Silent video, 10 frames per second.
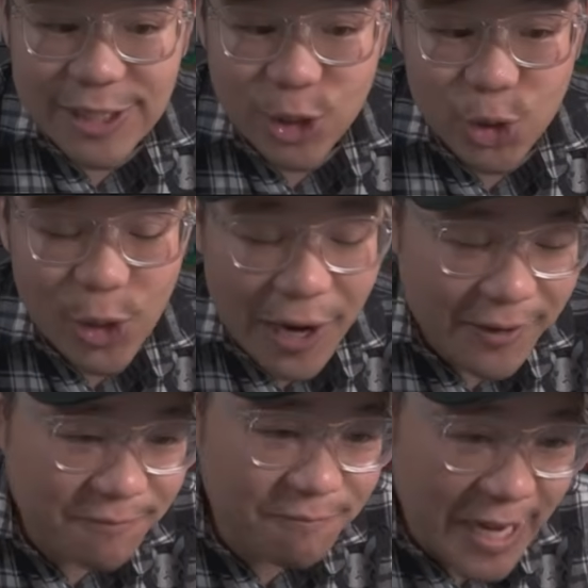
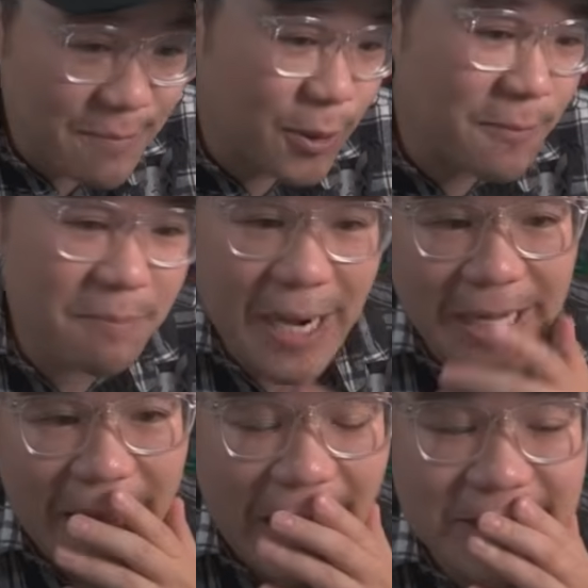Shrouded Fable
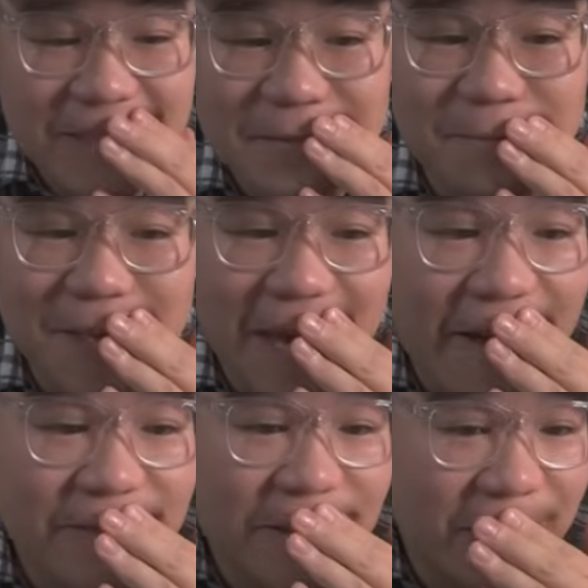might actually be
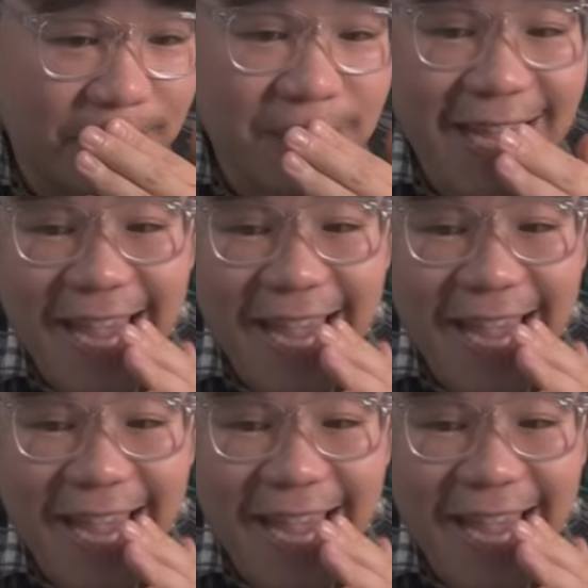F tier,